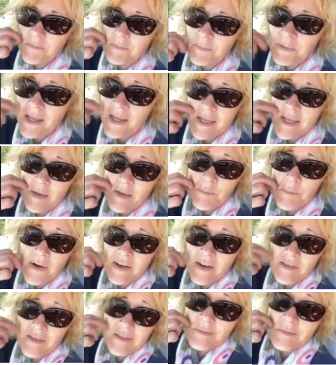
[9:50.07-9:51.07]
playing and
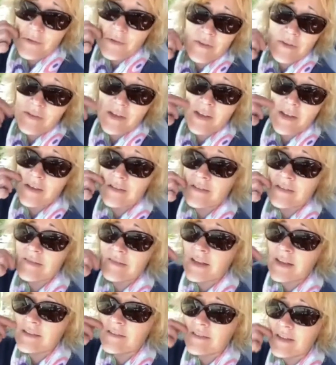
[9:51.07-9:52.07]
practicing music. I just
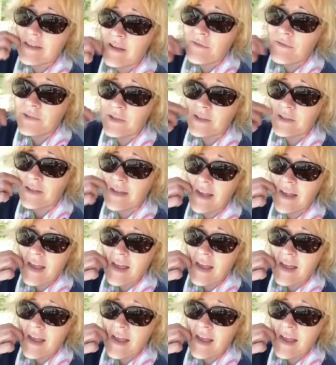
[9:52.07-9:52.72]
loved it.